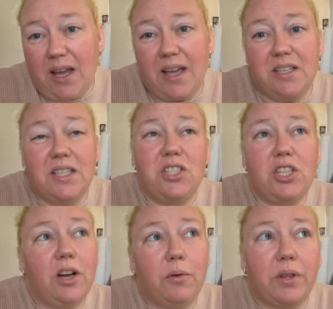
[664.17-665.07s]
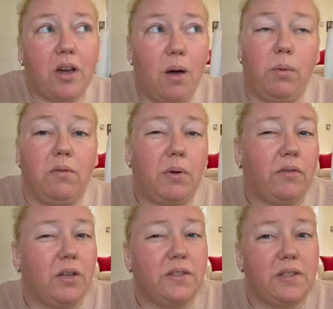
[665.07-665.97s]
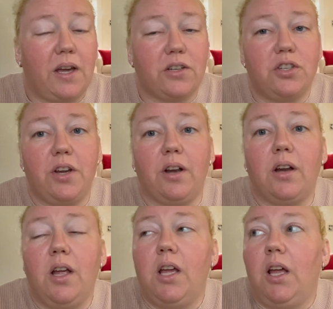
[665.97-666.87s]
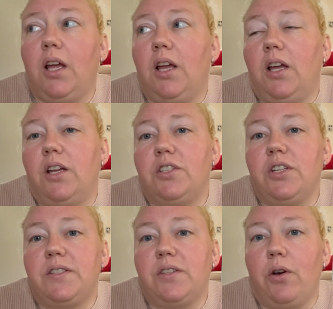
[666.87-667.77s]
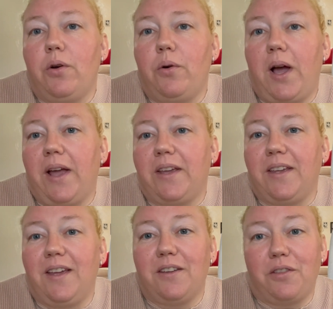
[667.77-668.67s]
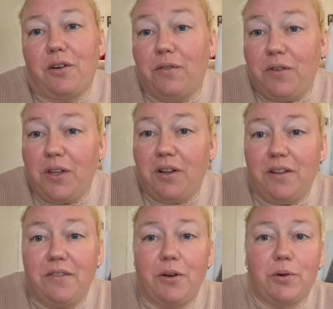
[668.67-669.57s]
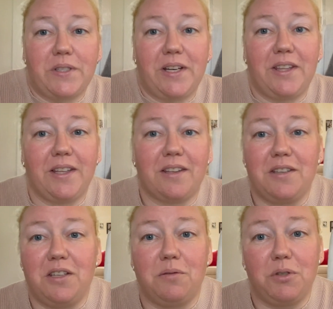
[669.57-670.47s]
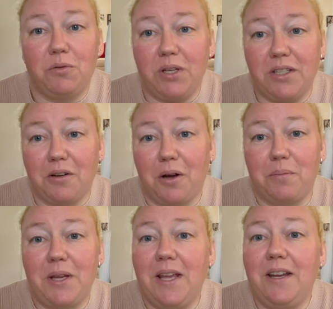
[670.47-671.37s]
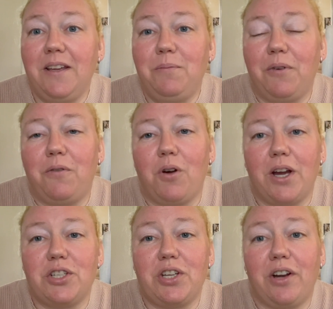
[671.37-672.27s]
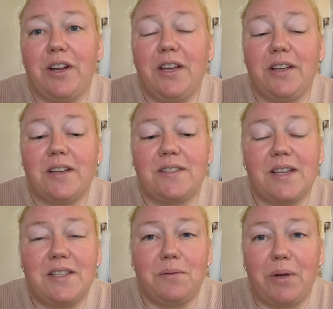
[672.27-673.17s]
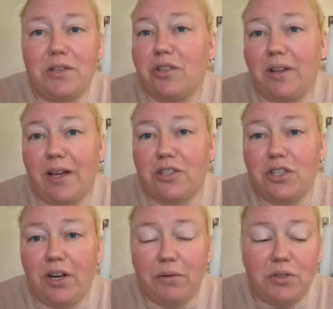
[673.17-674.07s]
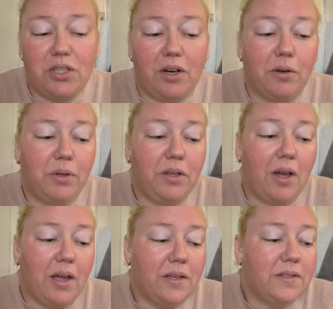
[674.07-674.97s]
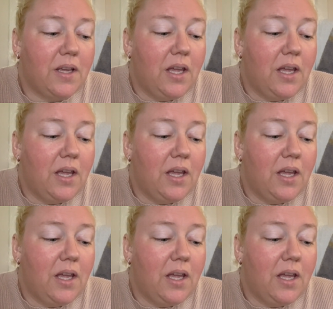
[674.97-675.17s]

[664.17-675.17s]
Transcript: I did share it with a couple of my friends last year, just so I could get their feel if there was anything that needed to be tweaked or updated before I shared it, because I did mention last year I would share it with you guys.